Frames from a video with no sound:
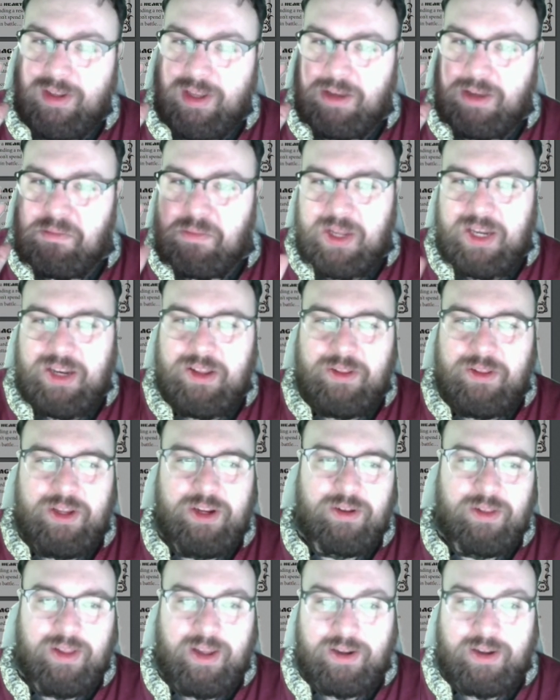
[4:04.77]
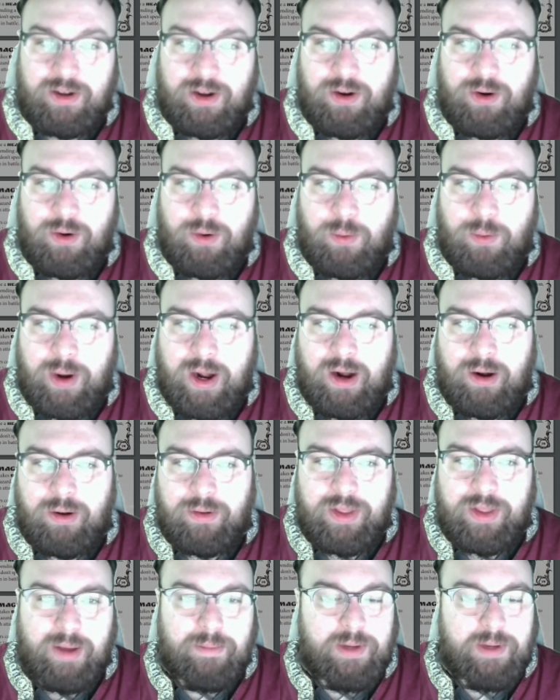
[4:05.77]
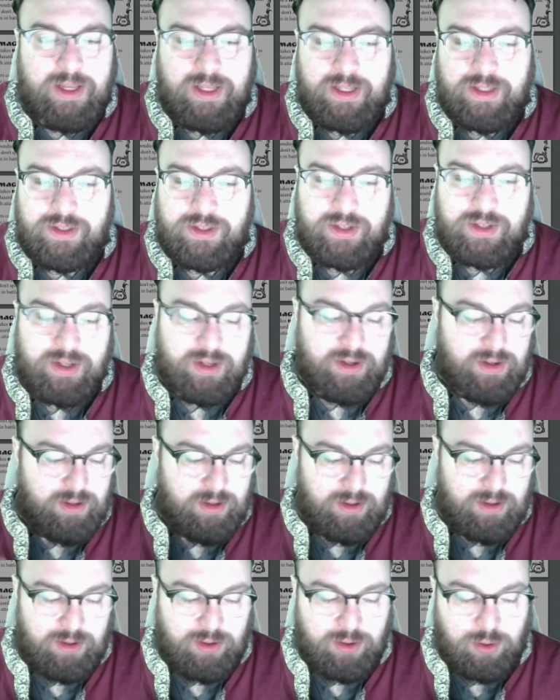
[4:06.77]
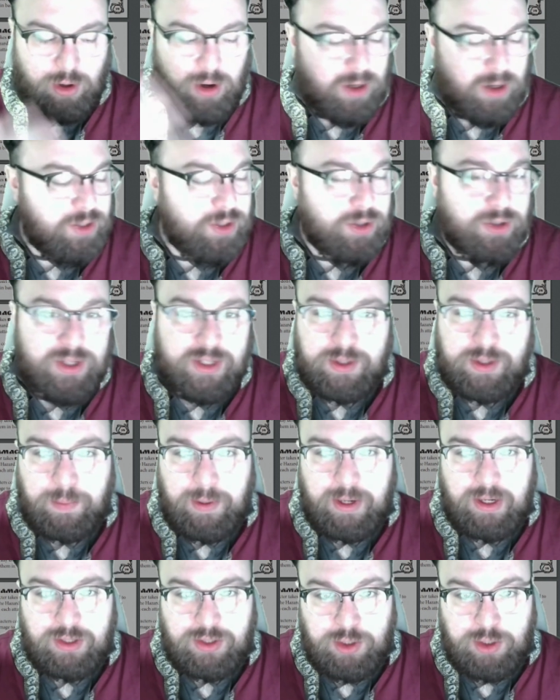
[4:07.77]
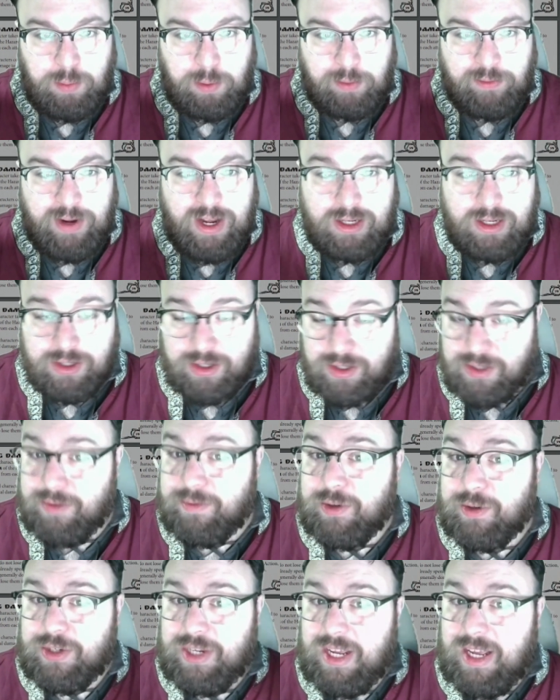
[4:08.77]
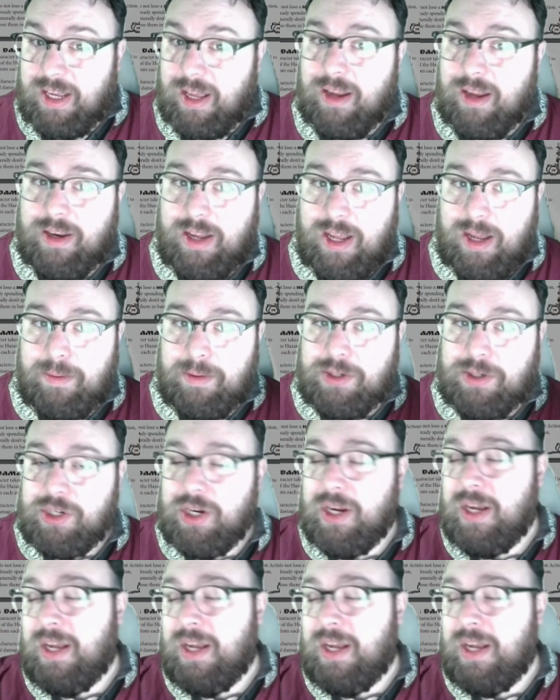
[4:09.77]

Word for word: Immediately you're like, oh wow, that means your hearts are disappearing super fast, because if you're taking damage